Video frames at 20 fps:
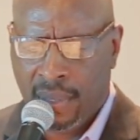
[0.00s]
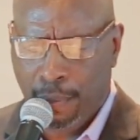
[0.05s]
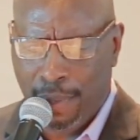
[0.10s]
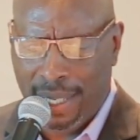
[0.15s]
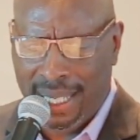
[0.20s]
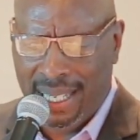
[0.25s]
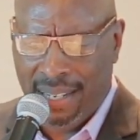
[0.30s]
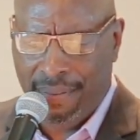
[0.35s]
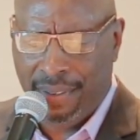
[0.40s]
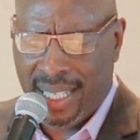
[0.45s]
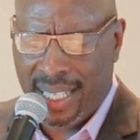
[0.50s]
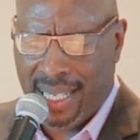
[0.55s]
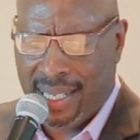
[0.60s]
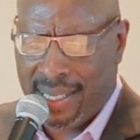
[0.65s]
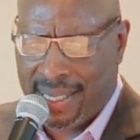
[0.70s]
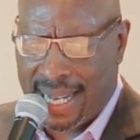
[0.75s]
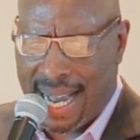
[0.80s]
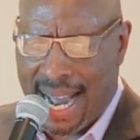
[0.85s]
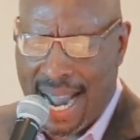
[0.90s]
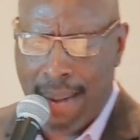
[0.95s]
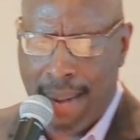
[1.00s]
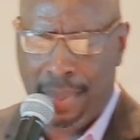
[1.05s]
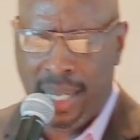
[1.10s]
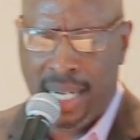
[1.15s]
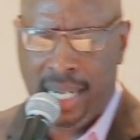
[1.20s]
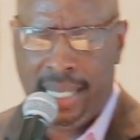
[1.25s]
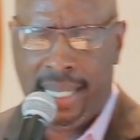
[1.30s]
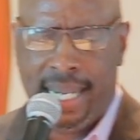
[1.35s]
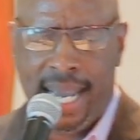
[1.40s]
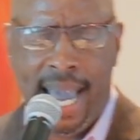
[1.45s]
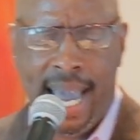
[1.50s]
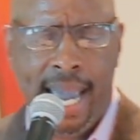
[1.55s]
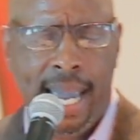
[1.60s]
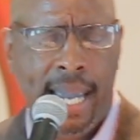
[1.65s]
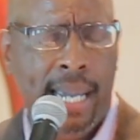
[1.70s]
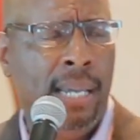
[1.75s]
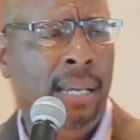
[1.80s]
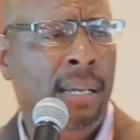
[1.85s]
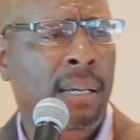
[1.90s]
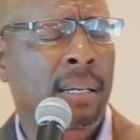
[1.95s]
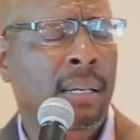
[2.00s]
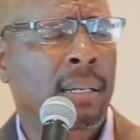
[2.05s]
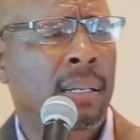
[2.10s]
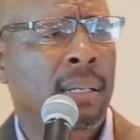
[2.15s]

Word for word: We're living in a time and a day